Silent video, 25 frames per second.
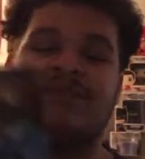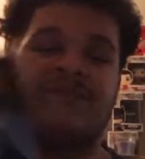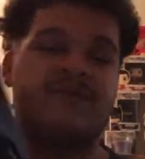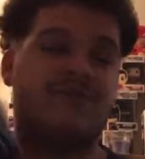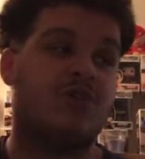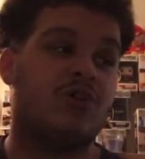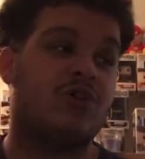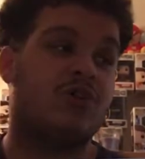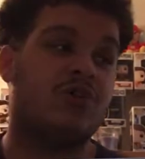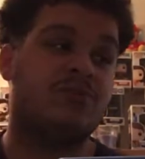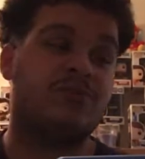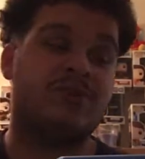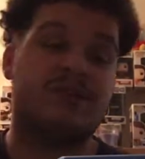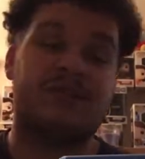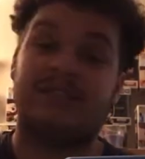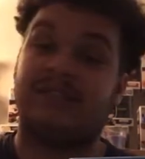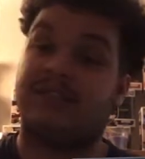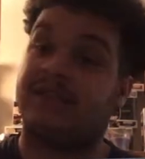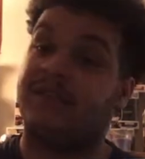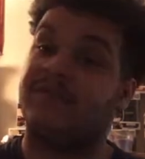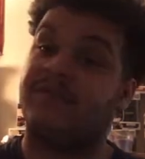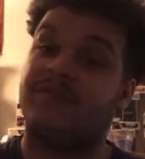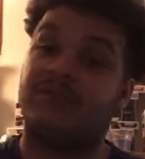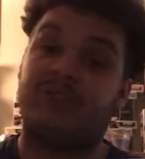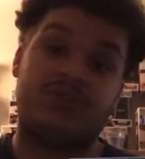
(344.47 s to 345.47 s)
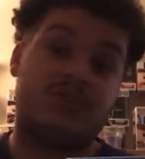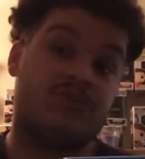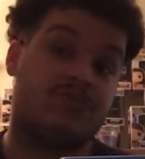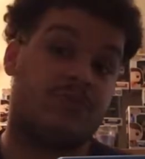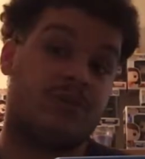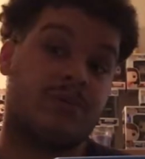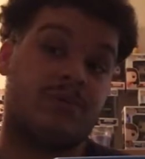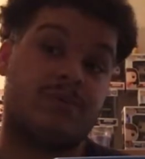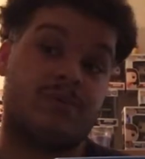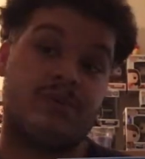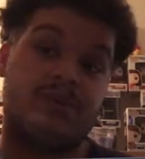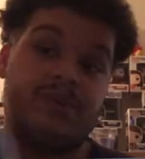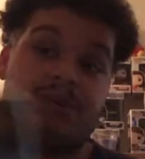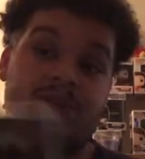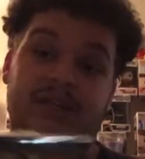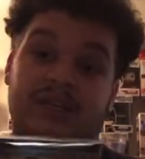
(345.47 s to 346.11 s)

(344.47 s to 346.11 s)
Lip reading: of Cobra, I definitely grew up with.